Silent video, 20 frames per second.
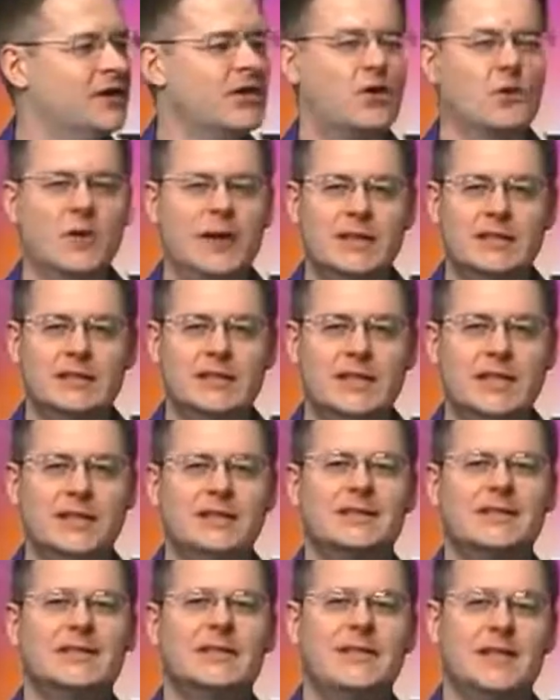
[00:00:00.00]
The reason
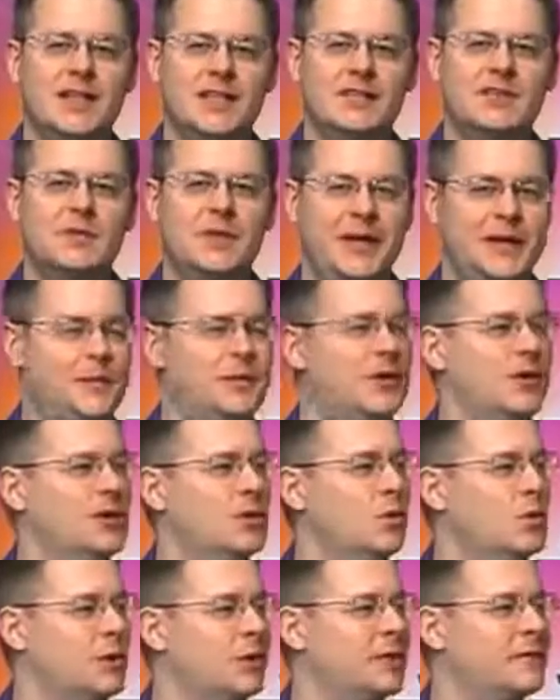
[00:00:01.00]
is these
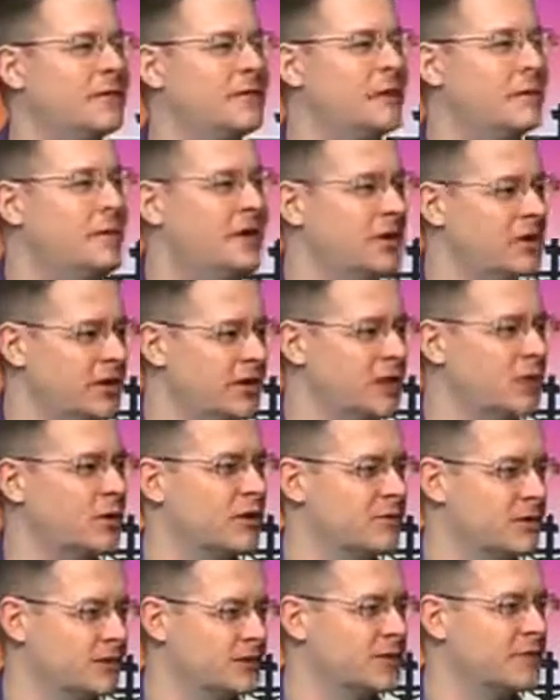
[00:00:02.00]
people were familiar
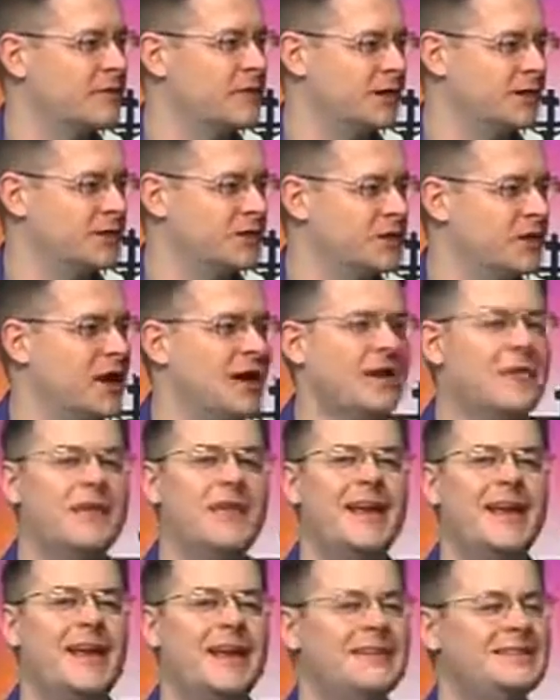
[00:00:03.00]
with crucifixion.
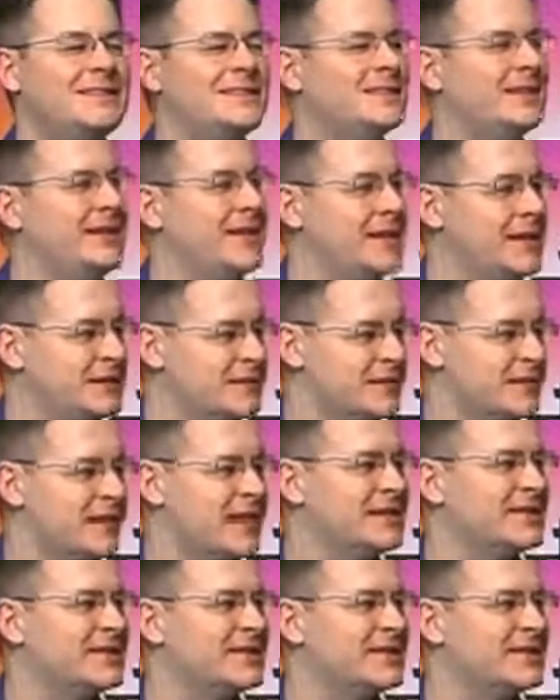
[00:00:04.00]
Right. They had seen it.